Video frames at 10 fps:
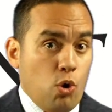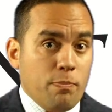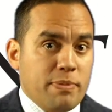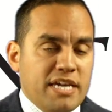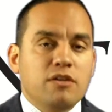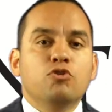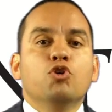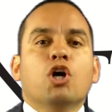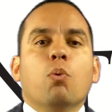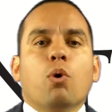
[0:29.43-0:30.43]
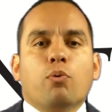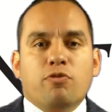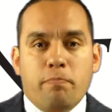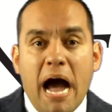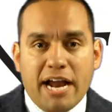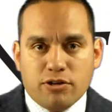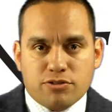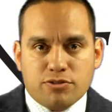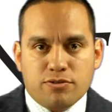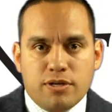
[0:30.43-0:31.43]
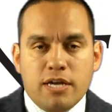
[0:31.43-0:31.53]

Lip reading: or B, you can work with buyers.